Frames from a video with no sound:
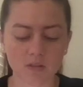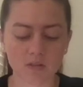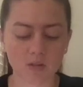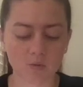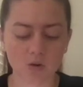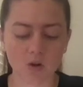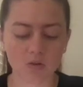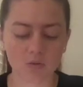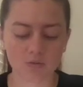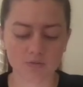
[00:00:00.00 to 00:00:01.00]
They were
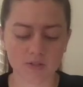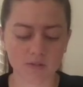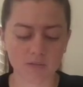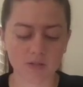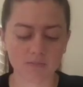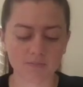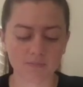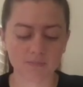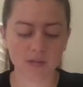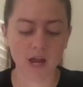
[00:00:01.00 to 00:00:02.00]
all older than me.
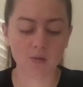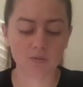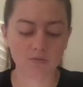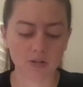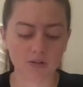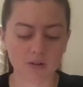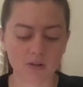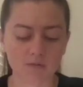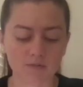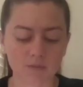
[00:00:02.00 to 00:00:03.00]
I was very
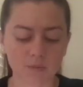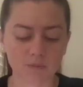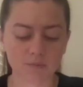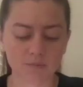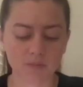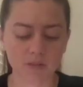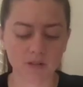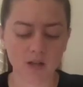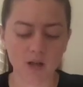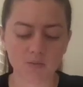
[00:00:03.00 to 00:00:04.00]
uncomfortable.
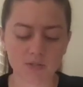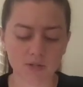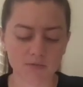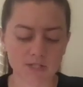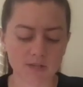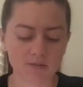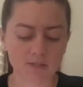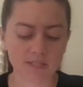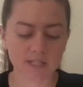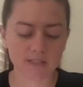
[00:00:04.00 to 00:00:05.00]
I was there for several
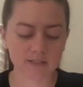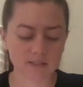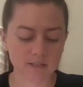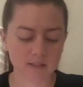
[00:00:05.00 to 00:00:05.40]
days.